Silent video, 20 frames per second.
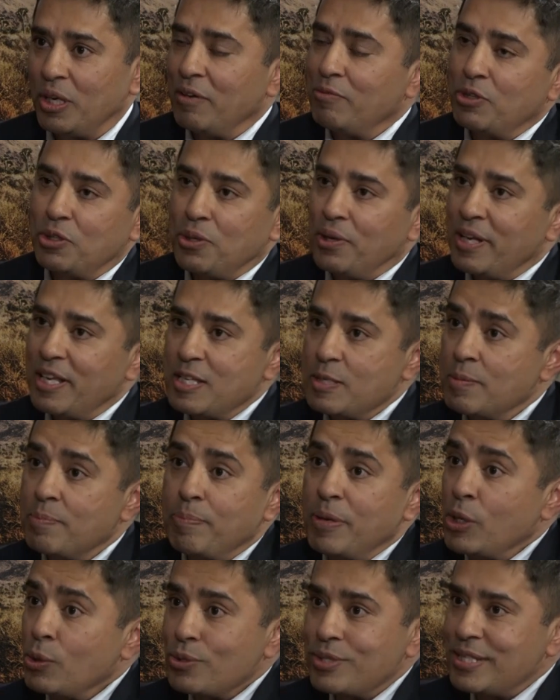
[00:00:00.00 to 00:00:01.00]
what I would call as
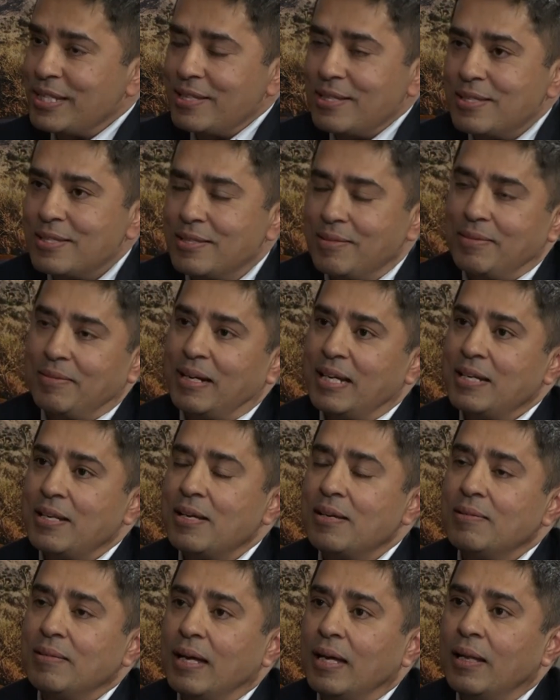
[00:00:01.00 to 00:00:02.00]
POCs right
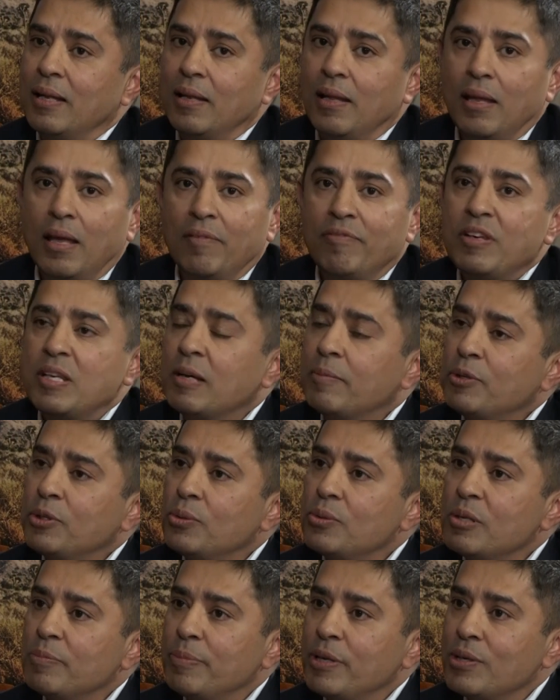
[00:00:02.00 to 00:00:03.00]
now. And every time you
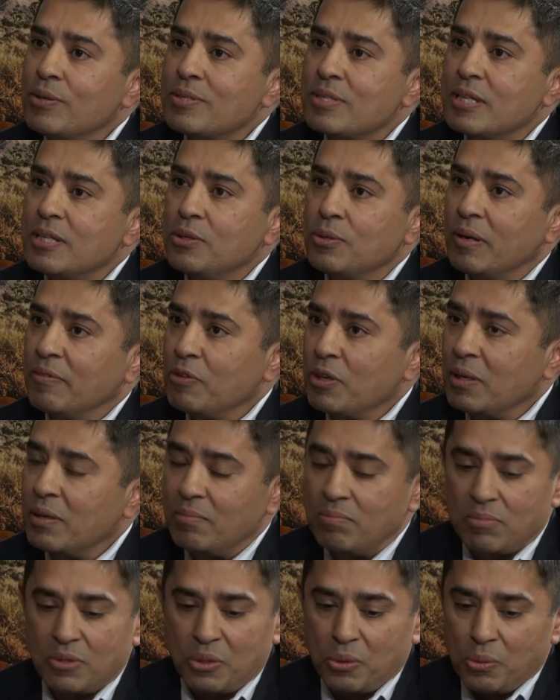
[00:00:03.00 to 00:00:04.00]
do a POC, you have to
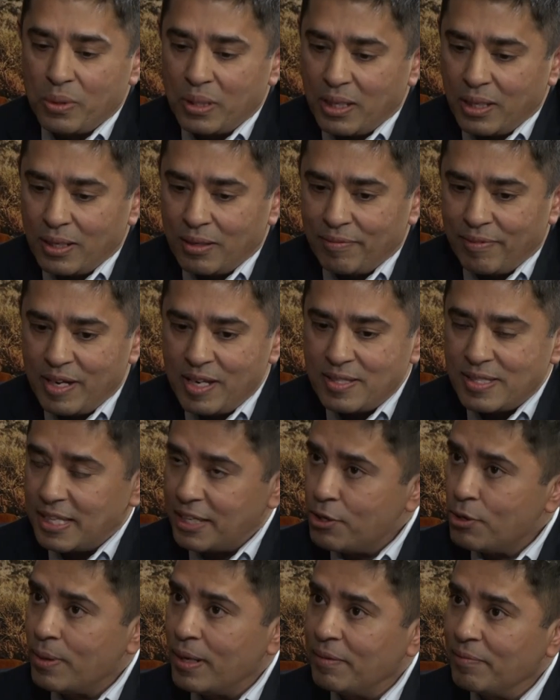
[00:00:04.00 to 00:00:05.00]
do it in a very
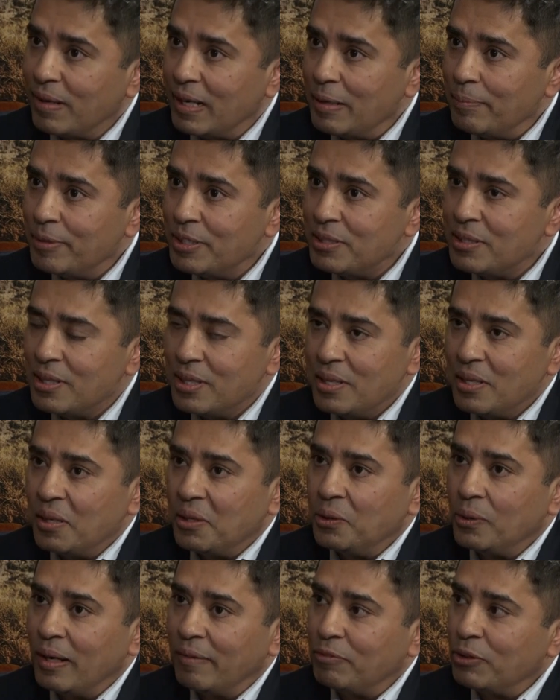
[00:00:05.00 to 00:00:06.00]
secure environment.
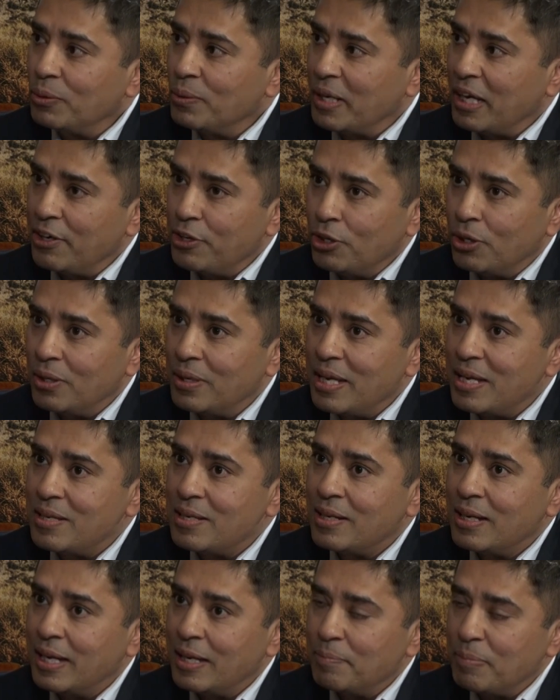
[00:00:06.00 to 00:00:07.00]
You have to look at your
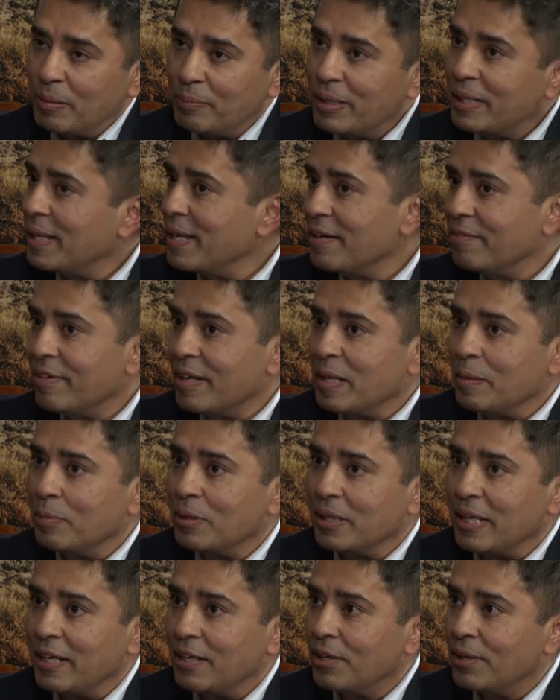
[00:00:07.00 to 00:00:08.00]
data and publicly
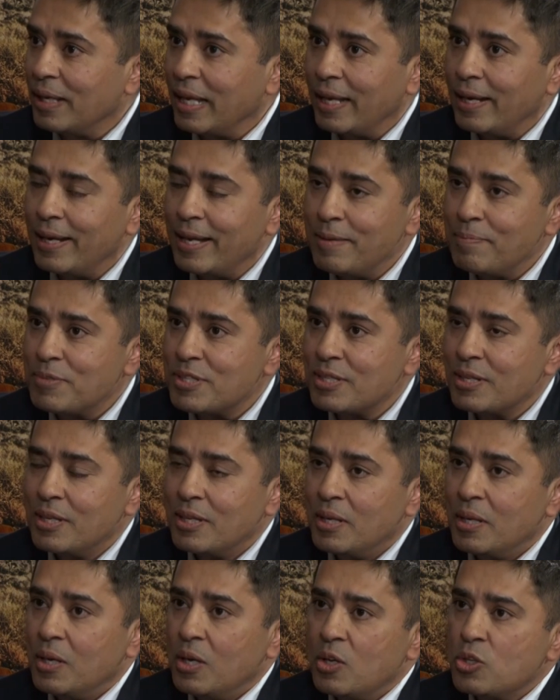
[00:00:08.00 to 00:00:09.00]
available data on LLMs.
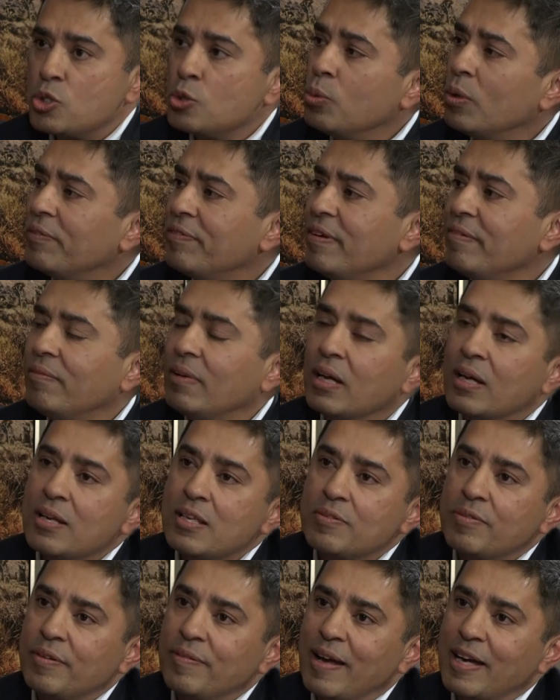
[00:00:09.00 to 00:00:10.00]
So what we've done
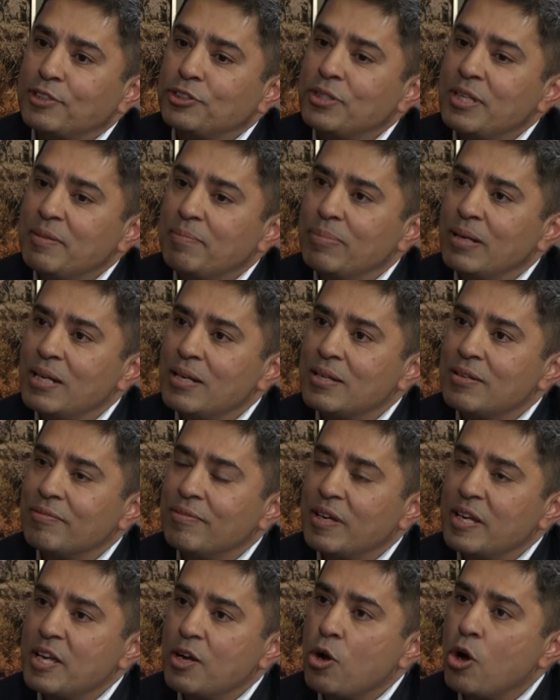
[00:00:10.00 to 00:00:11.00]
is we've actually built a
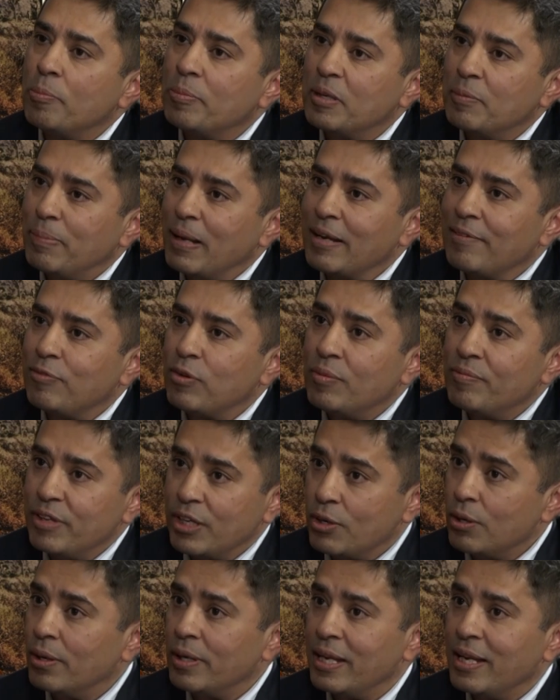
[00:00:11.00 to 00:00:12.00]
very common platform.
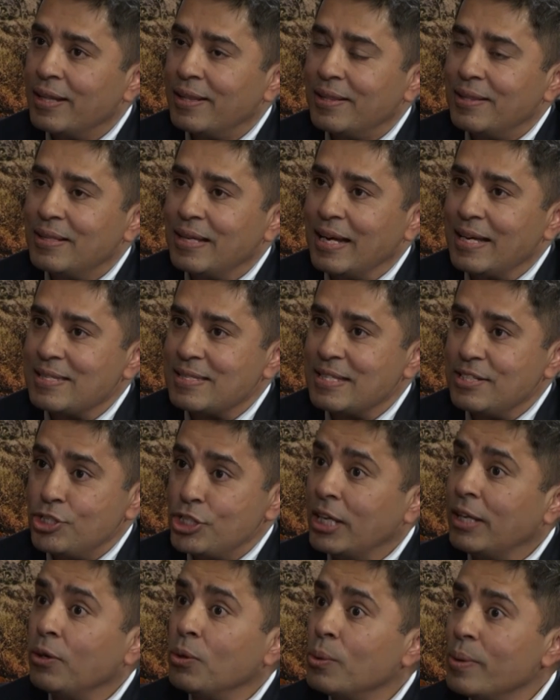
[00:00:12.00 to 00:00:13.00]
We call that as the
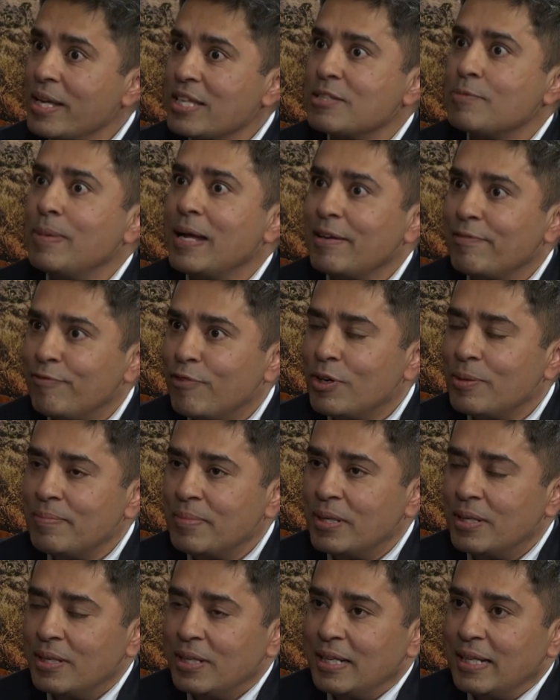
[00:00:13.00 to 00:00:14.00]
Gen OS
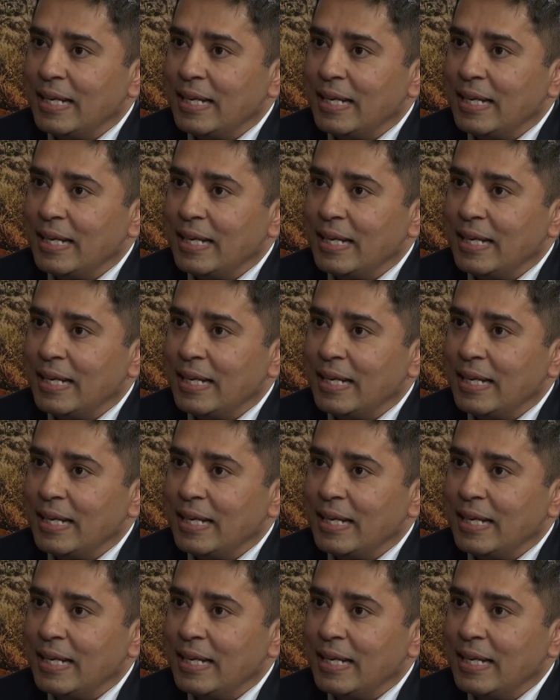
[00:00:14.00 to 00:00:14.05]
platform,